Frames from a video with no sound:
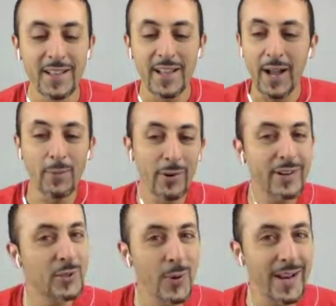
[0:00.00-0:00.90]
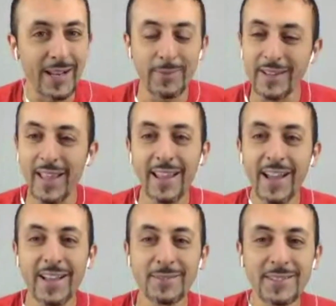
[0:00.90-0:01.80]
I'm already tweeting. I'm like, hey
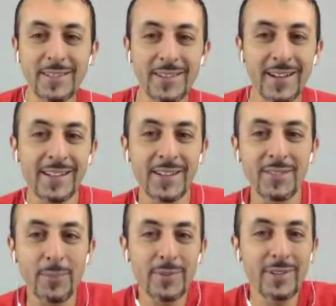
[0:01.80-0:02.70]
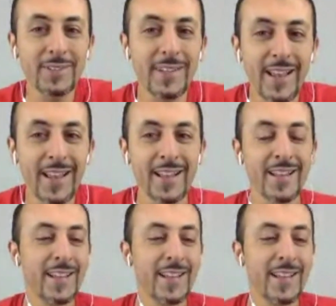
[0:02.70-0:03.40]
guys, what's going on? No episode today.